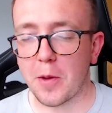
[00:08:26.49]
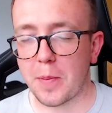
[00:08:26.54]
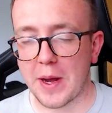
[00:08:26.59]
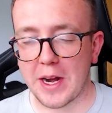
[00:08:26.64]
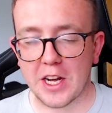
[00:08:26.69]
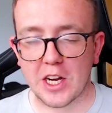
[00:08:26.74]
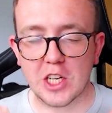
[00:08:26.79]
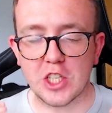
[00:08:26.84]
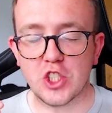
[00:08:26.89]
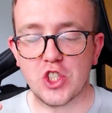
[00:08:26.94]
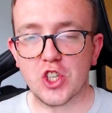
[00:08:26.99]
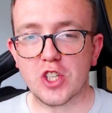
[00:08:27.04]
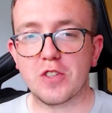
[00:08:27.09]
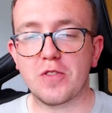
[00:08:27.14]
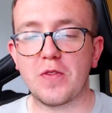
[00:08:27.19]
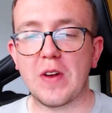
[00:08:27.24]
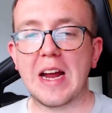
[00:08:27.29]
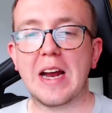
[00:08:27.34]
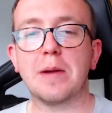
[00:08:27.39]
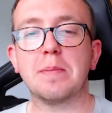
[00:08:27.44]
and I can just
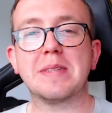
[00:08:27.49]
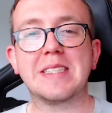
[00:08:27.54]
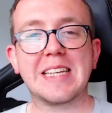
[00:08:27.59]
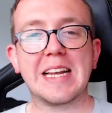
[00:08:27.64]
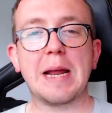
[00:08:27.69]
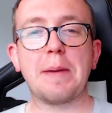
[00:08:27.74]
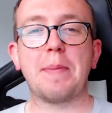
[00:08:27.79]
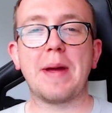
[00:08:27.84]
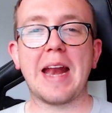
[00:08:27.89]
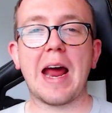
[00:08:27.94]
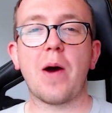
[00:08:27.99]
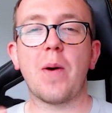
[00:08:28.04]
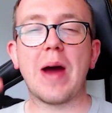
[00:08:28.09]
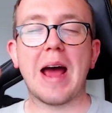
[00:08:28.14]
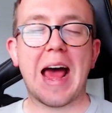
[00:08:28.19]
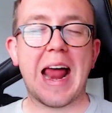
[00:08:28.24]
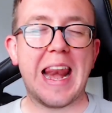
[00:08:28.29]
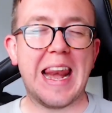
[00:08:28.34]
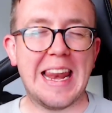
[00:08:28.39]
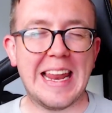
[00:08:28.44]
feel them slipping out
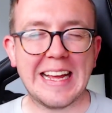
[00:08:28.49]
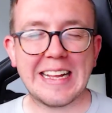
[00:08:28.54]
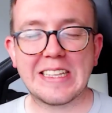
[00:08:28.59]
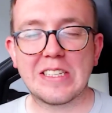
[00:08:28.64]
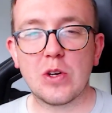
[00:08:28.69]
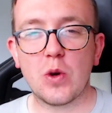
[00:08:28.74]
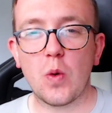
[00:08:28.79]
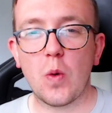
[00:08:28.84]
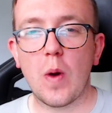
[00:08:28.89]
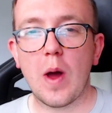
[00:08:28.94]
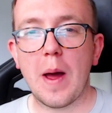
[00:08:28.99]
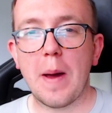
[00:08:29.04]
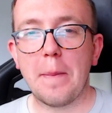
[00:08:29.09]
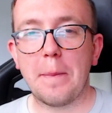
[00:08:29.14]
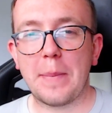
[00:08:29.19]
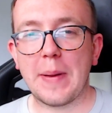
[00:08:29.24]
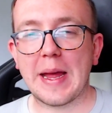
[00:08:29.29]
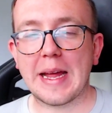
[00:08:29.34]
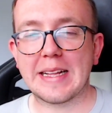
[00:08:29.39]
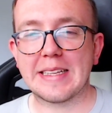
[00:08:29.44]
a little
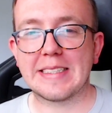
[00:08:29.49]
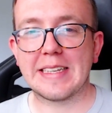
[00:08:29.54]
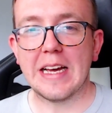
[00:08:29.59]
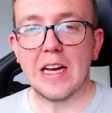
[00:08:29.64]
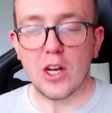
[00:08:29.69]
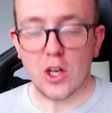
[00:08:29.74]
bit.